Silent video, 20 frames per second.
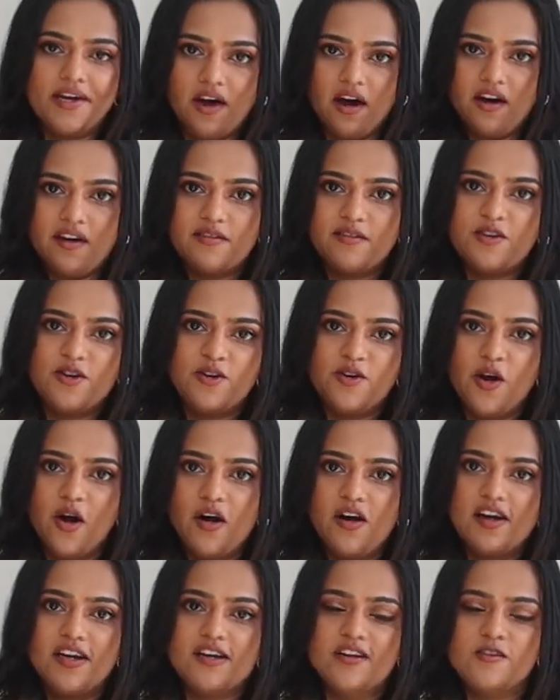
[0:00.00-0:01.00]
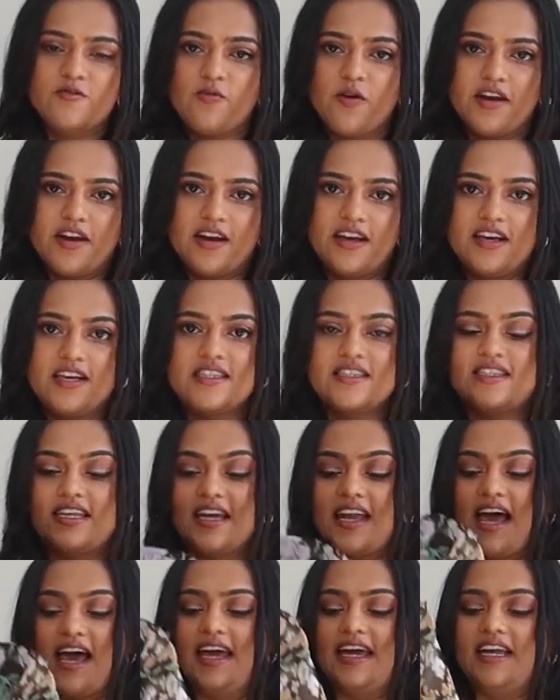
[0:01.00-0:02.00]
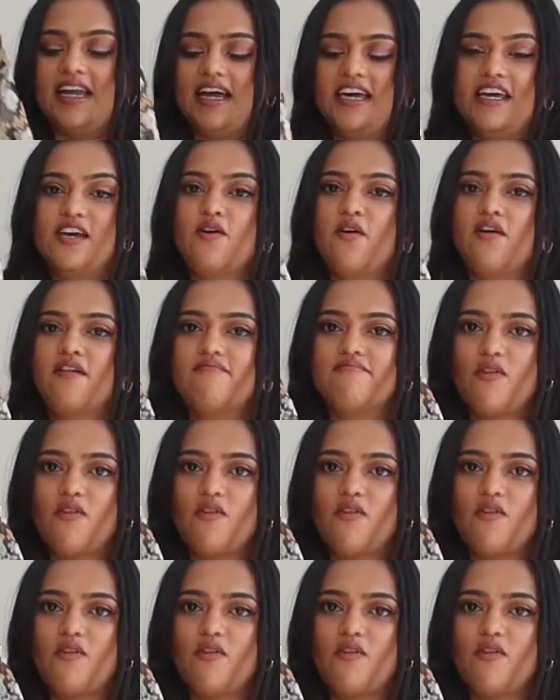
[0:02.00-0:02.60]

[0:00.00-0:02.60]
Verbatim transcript: not you know it is what it is that i like